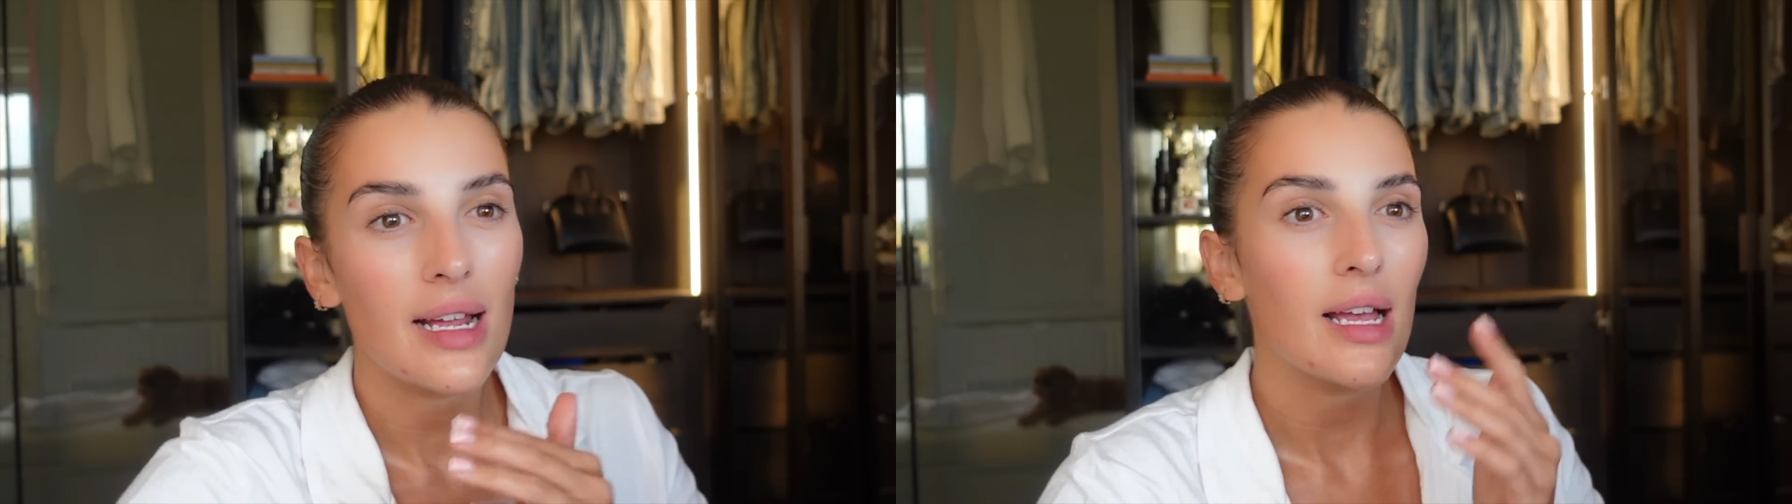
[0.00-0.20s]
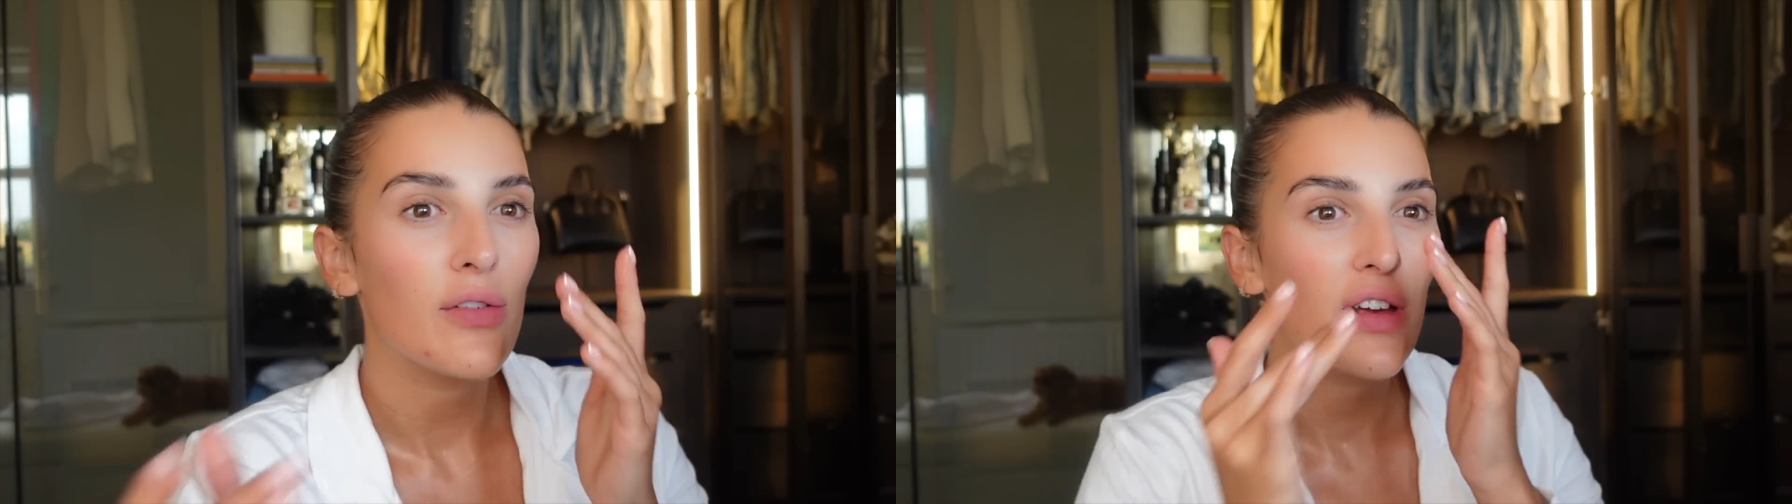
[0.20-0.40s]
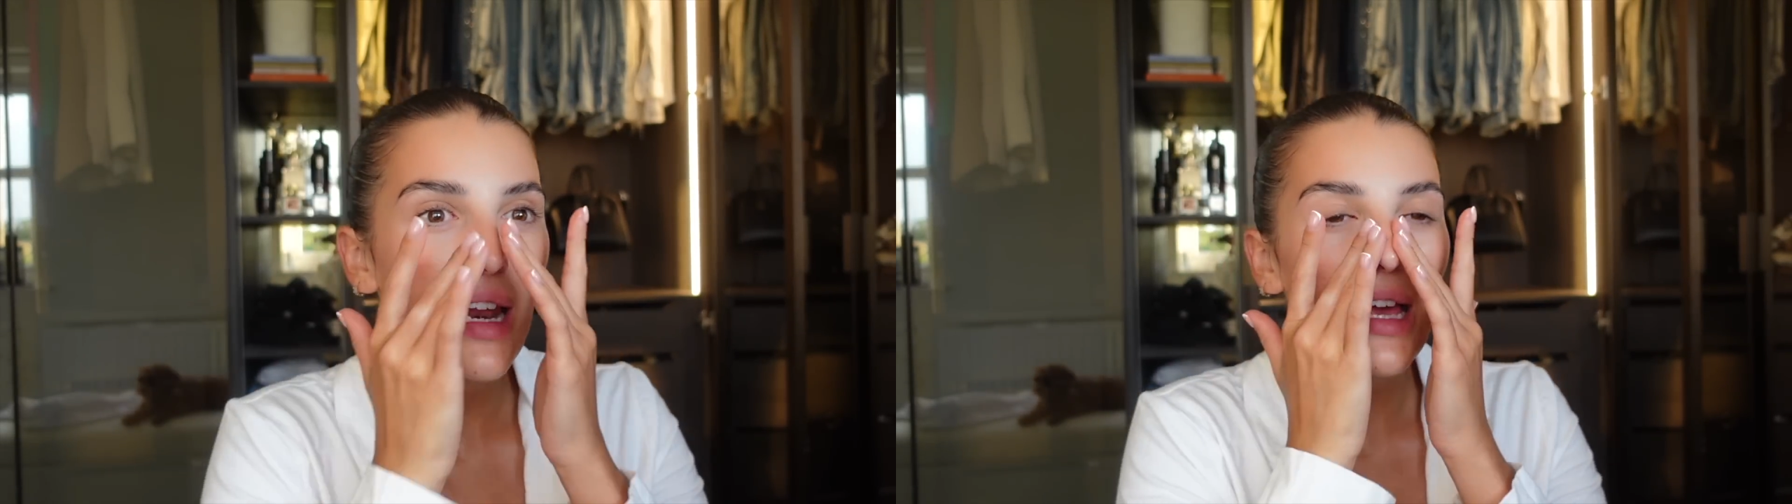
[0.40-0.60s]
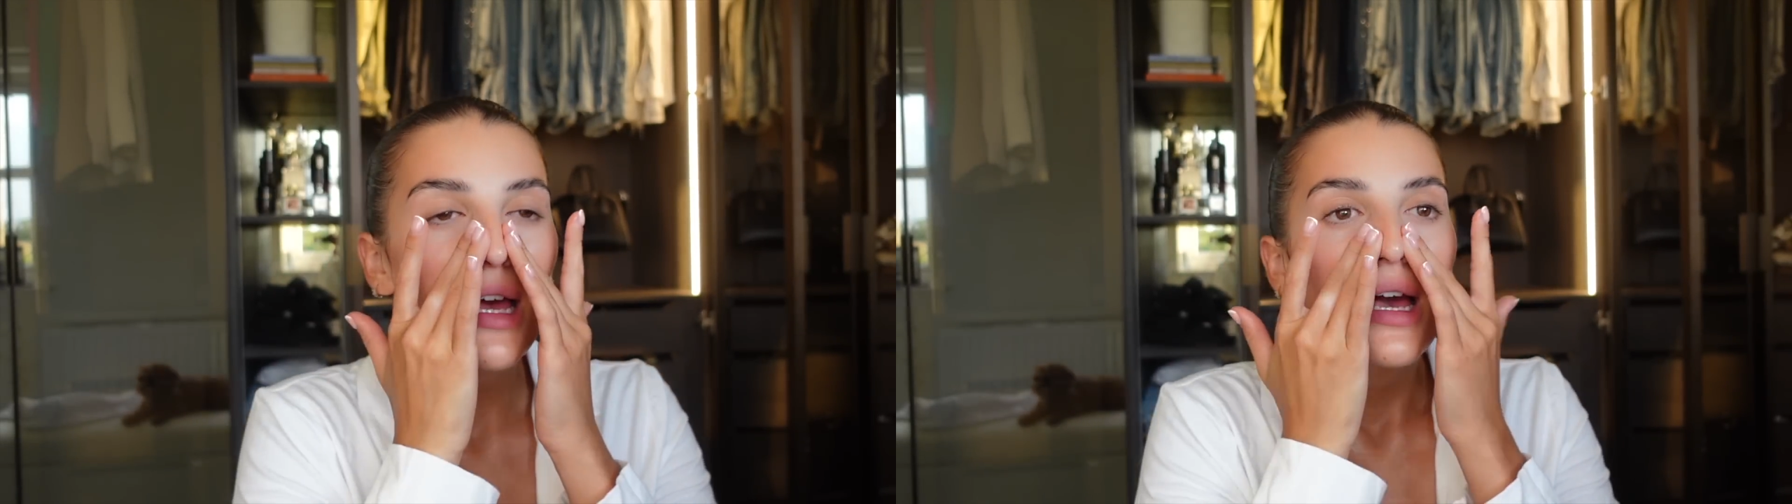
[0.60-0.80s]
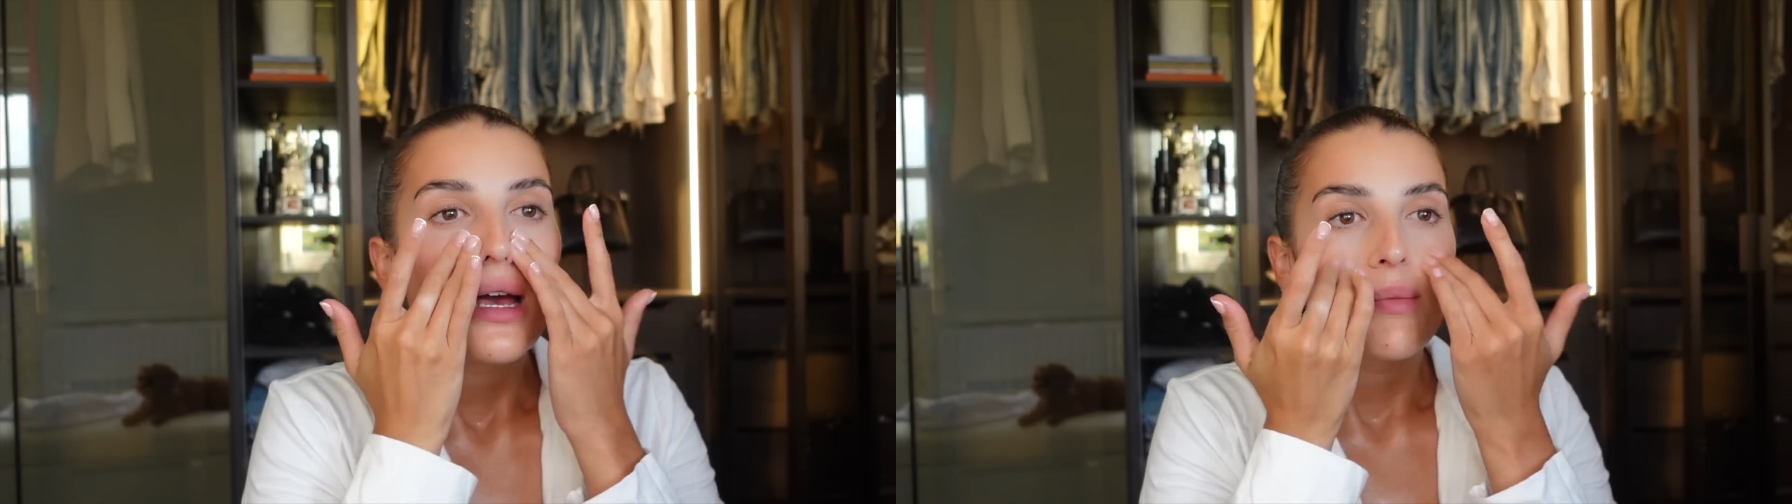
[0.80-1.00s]
Like I feel like
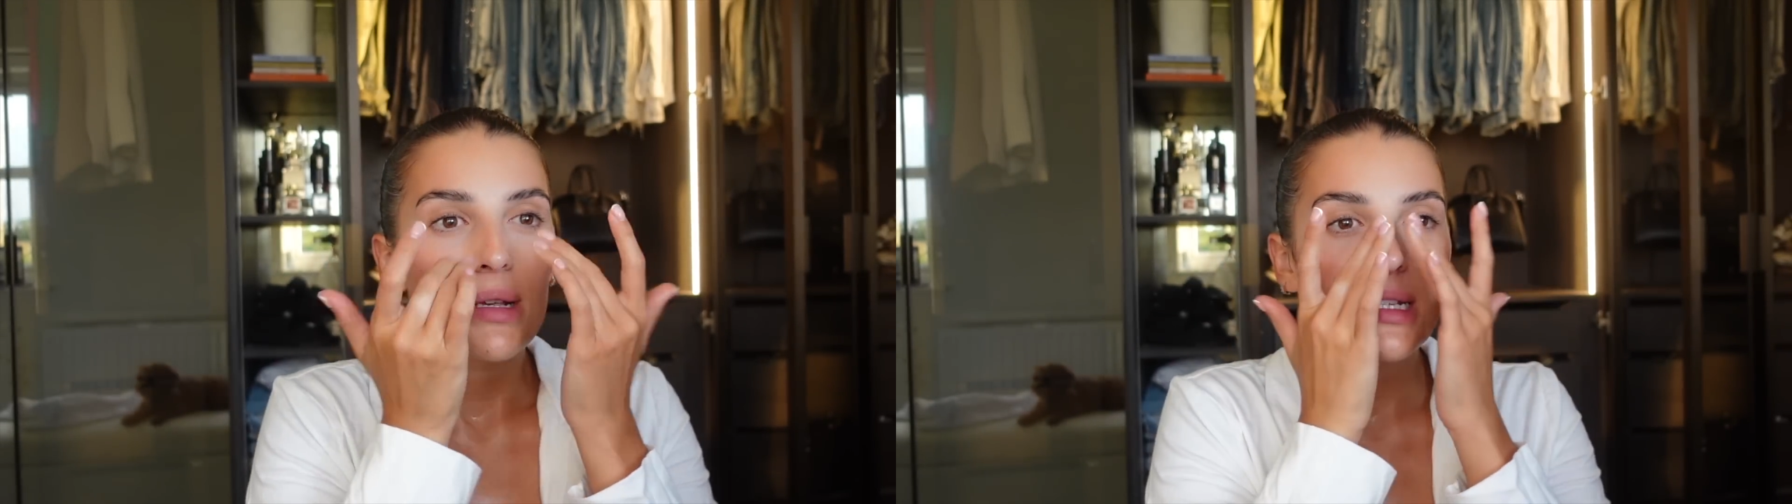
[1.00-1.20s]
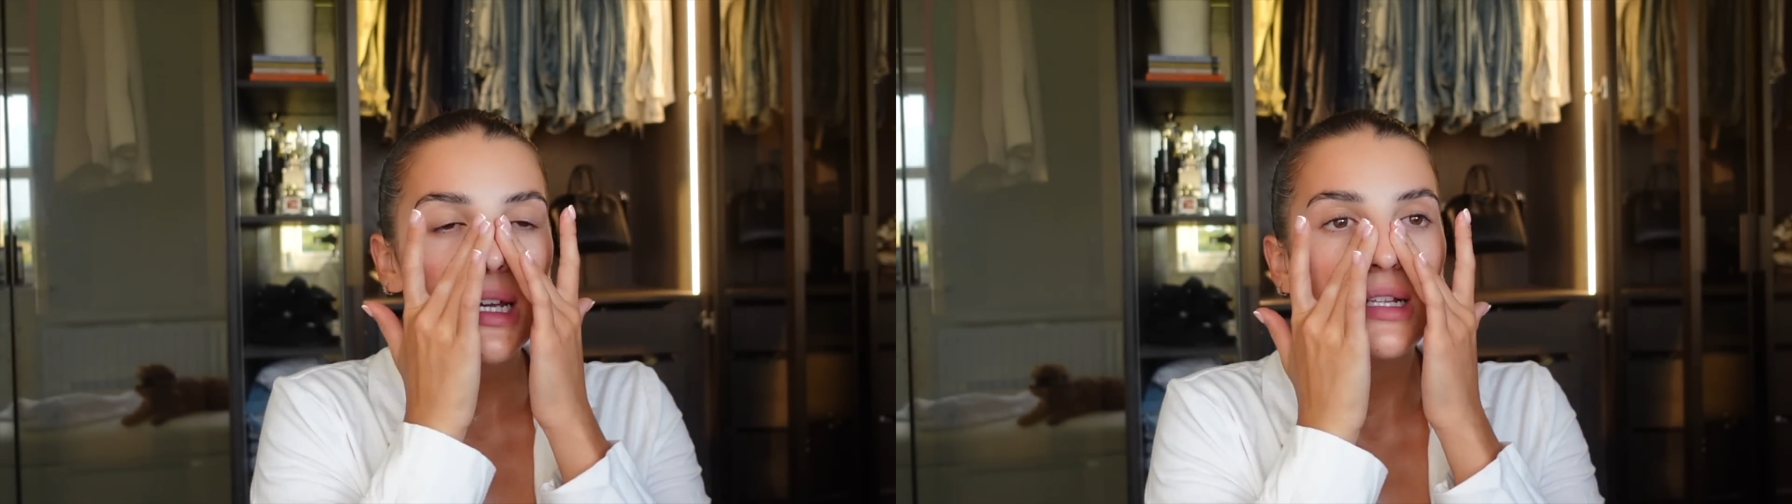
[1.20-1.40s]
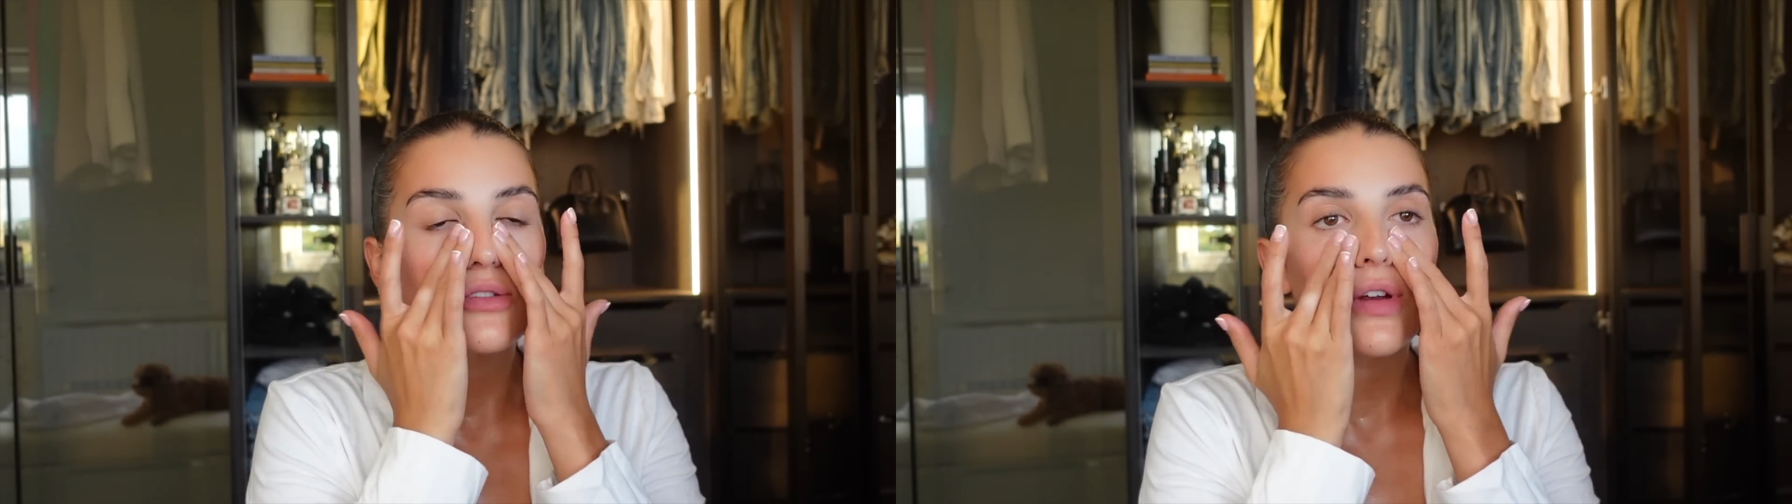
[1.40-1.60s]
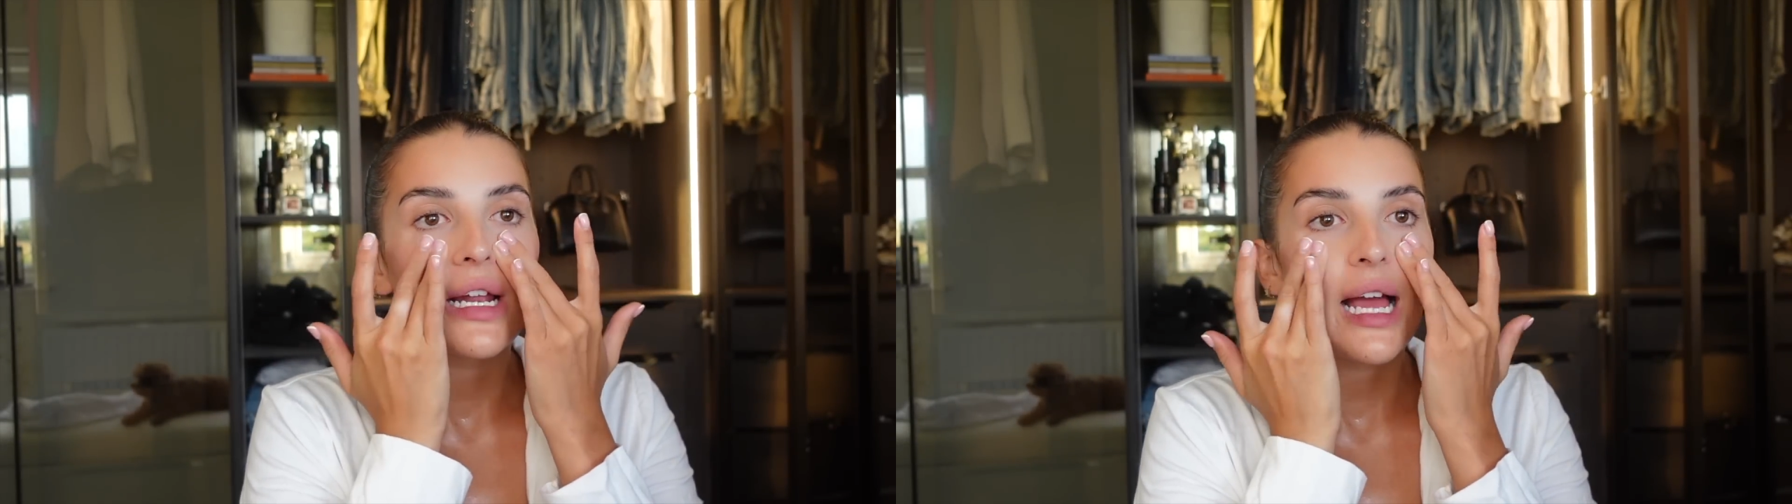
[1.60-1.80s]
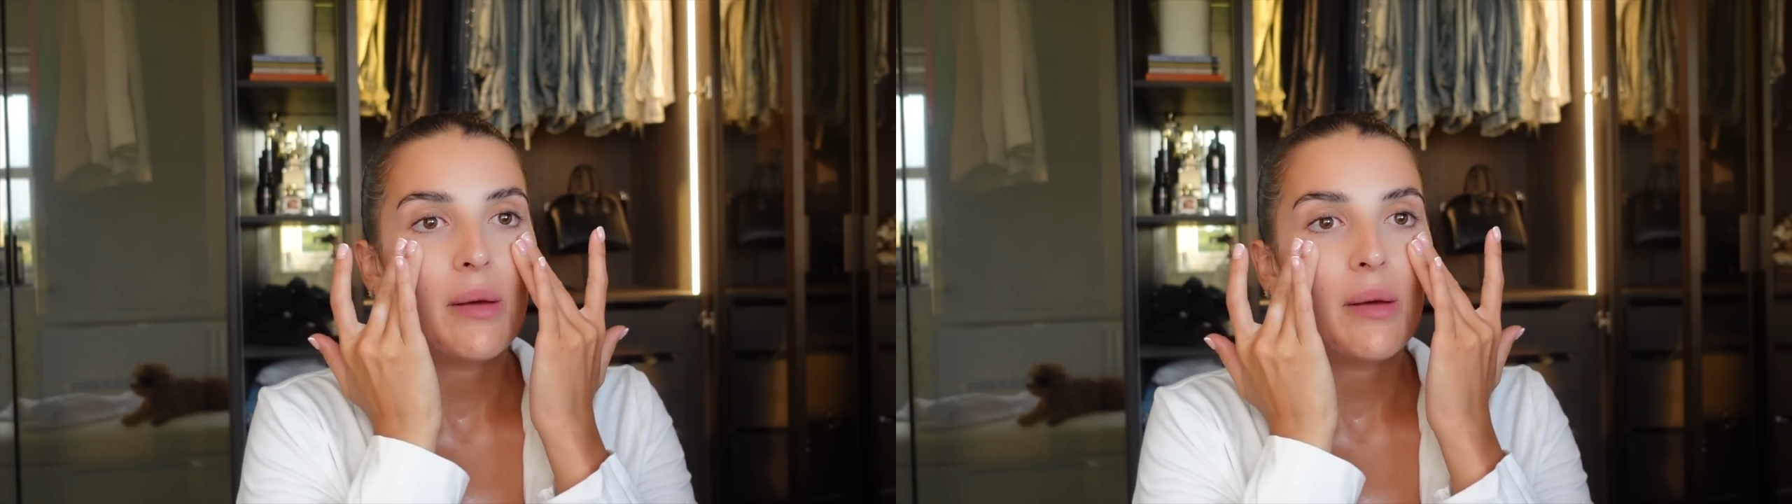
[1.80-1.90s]
my skin's really